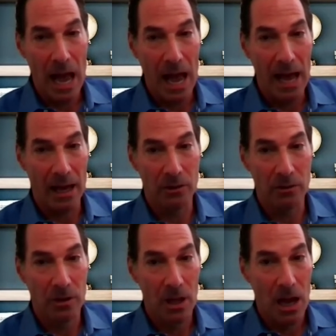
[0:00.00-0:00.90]

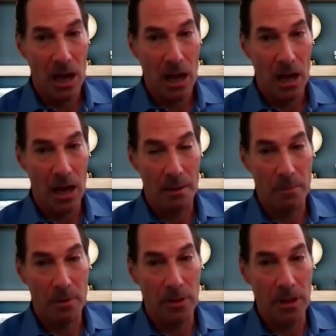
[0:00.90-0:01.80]
and
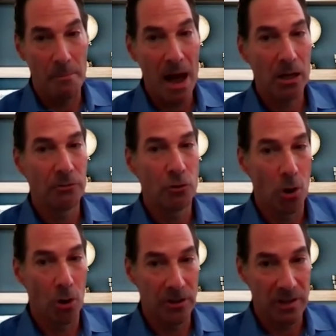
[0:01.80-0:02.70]
um, the amount of
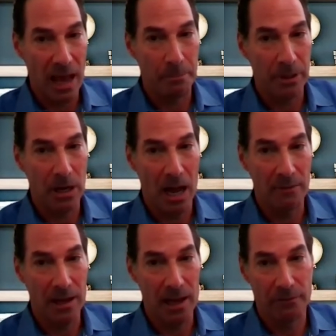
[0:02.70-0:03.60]
growth that's happened in
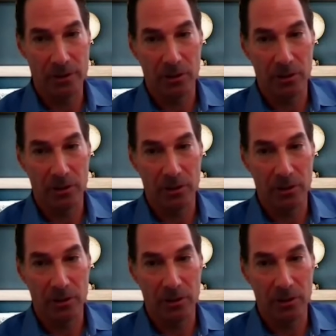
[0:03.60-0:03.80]
IVF